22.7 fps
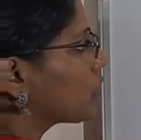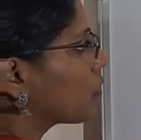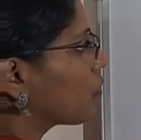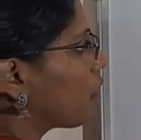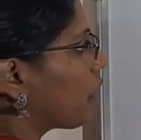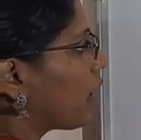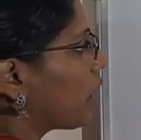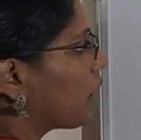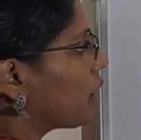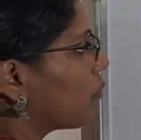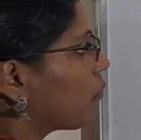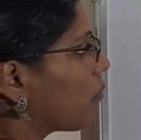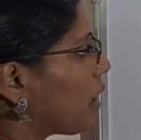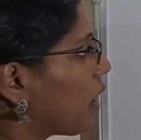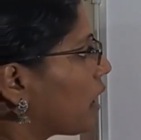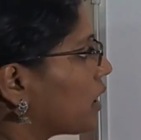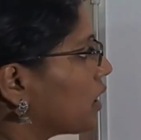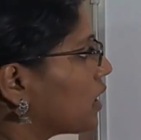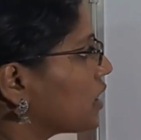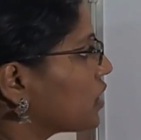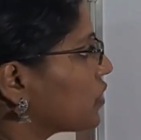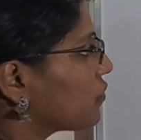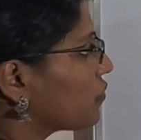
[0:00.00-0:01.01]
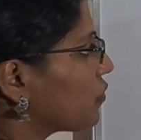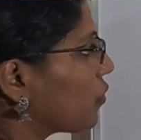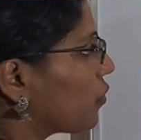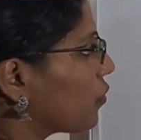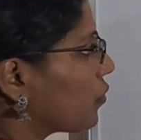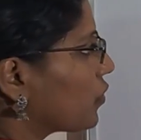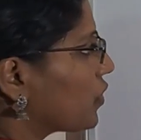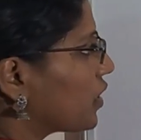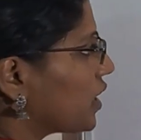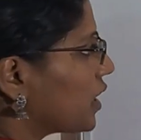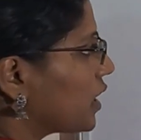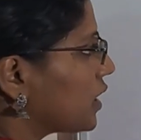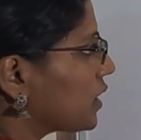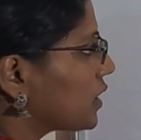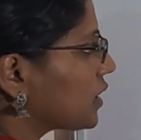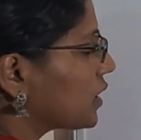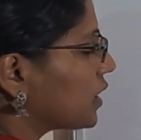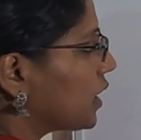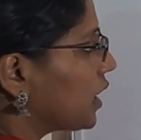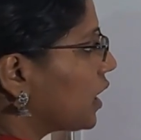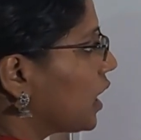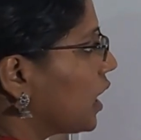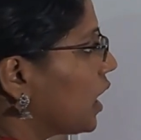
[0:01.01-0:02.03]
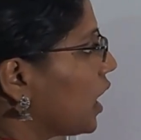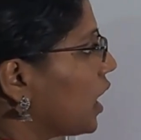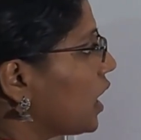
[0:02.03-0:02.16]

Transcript: square minus 4ac